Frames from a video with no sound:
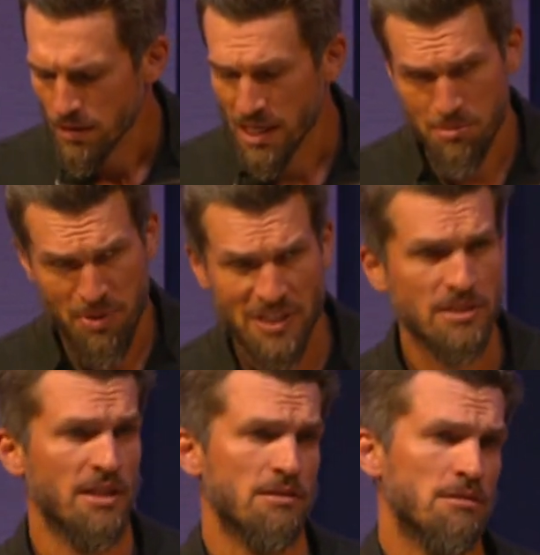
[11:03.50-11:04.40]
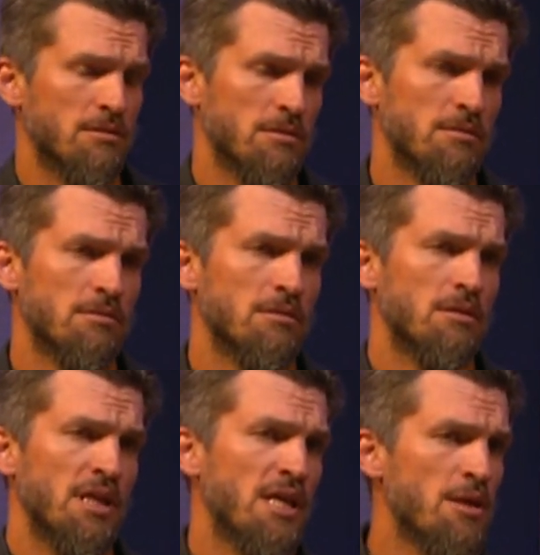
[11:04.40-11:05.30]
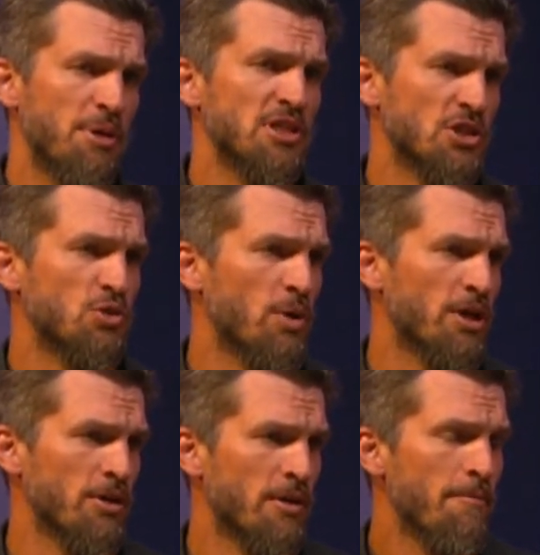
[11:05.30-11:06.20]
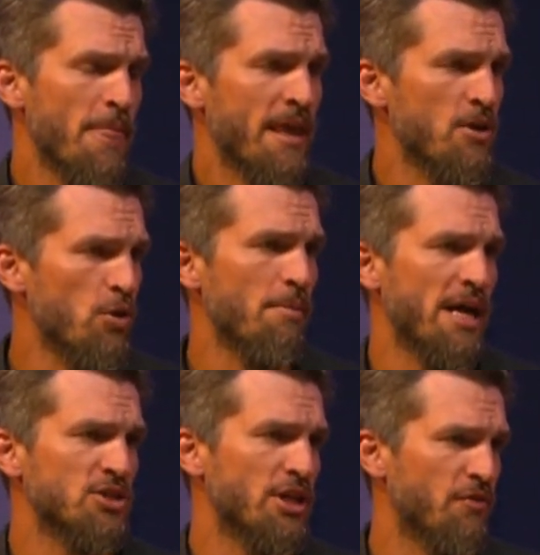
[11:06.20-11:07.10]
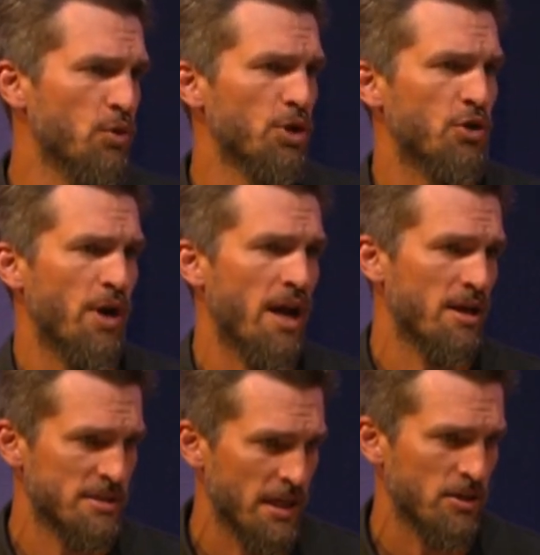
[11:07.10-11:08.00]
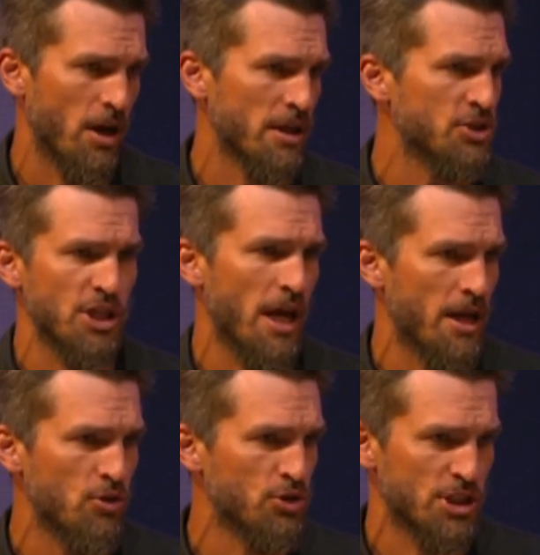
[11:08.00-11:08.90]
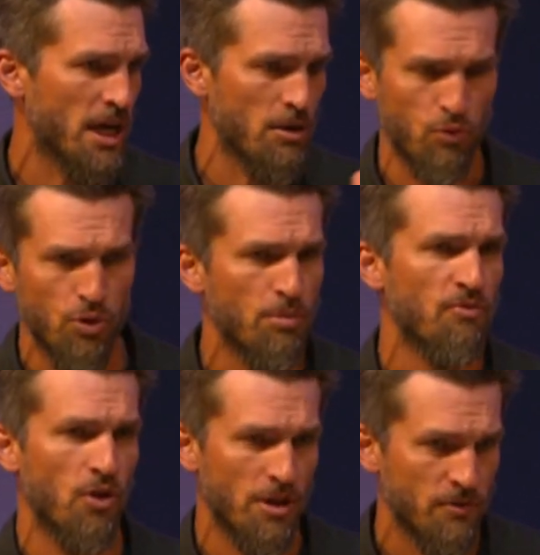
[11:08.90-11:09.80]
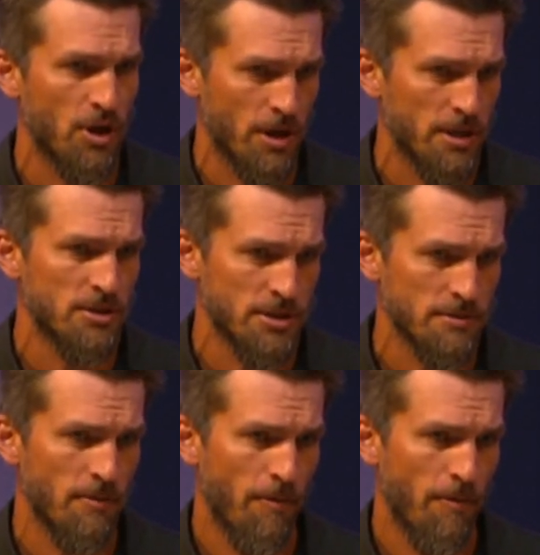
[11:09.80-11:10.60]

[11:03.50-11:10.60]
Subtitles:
in business, in the business world. Can you imagine if you were creating technology and you just had a room full of nerds?